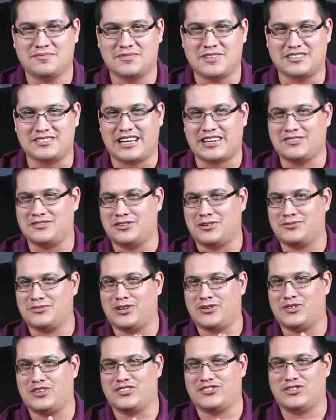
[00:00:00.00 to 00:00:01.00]
because I don't
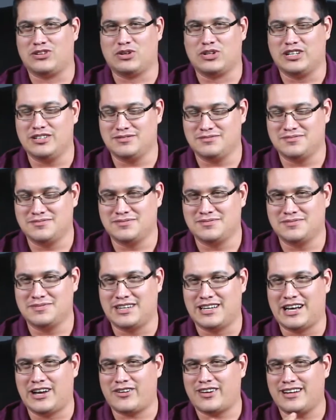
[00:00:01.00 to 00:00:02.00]
know this unit.
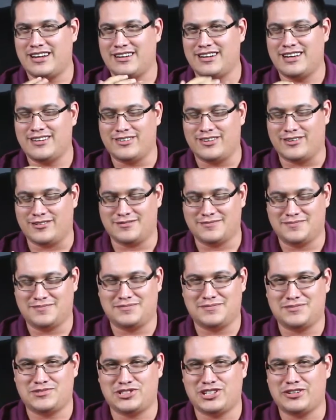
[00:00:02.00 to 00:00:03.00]
How could I not know?
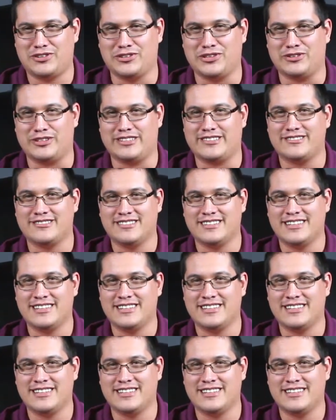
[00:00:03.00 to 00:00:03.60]
Shuttle unit.